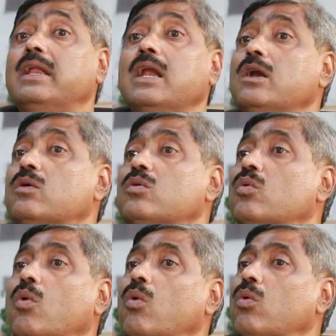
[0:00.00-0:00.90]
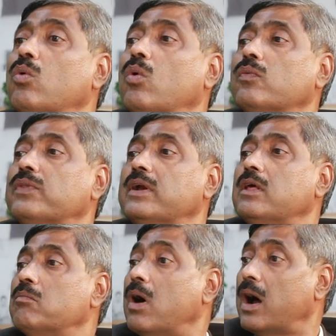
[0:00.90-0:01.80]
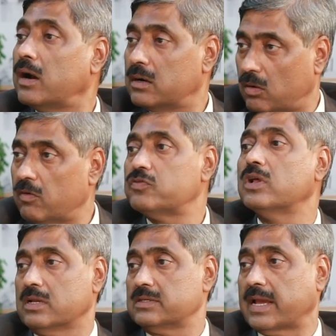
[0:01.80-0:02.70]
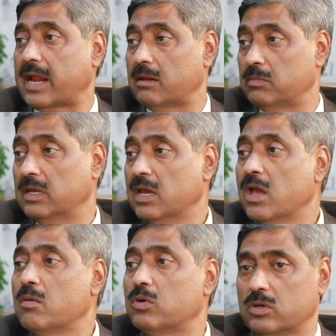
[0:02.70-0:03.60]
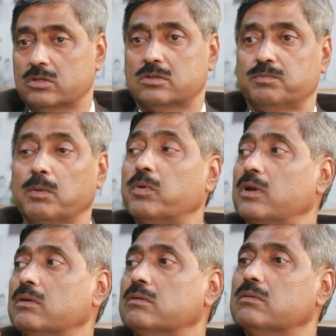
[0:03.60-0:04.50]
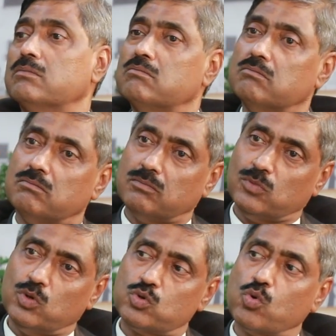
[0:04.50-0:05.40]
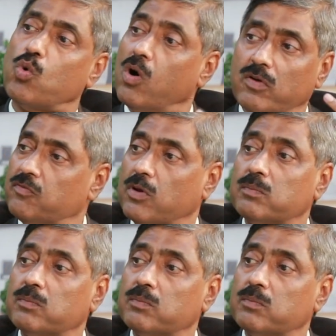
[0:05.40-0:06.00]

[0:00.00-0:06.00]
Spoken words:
we didn't know the demand of Children's Academy because people used to go away